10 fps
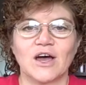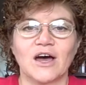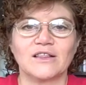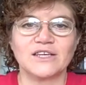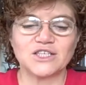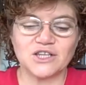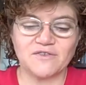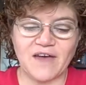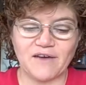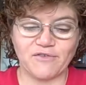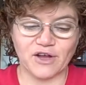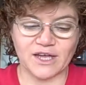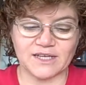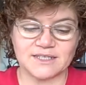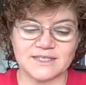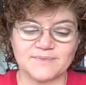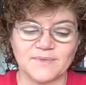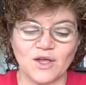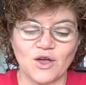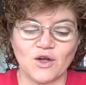Elision of affricates.
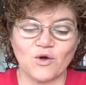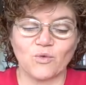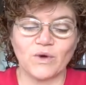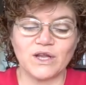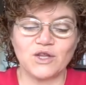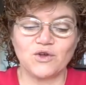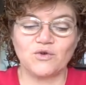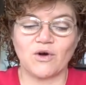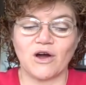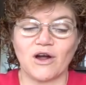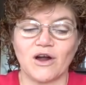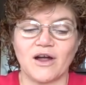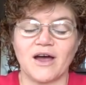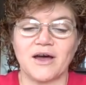When you are,